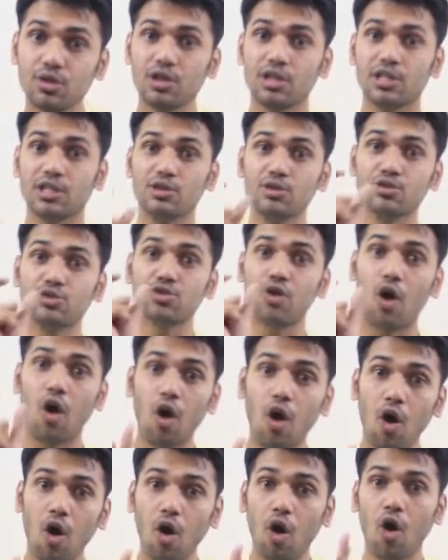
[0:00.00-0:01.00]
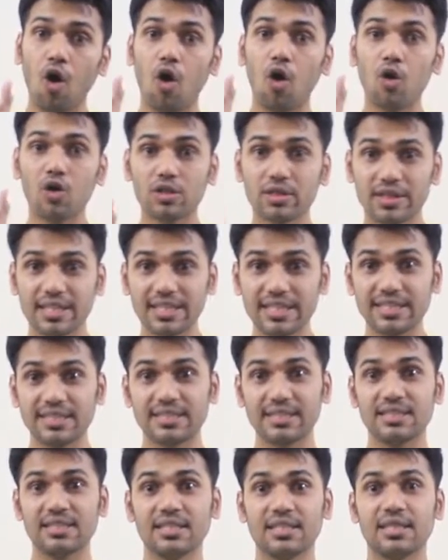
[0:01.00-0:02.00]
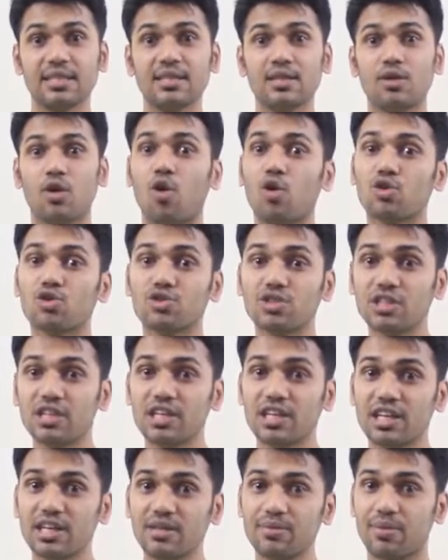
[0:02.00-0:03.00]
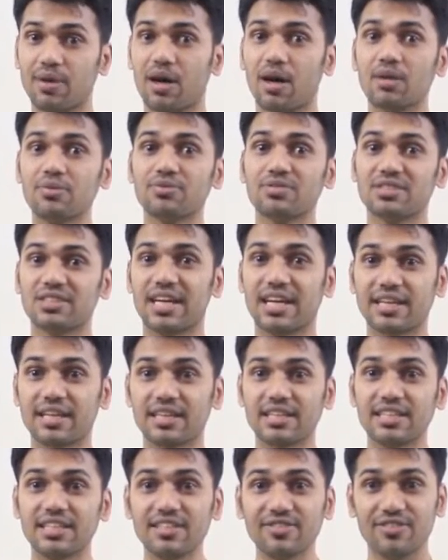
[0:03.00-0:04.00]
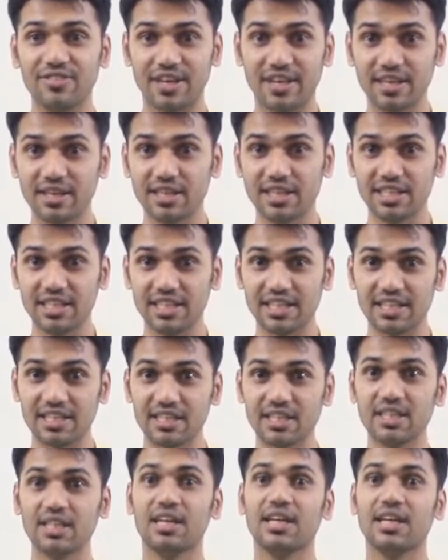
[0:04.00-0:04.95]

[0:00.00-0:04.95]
use all these auxiliary verbs that are given here: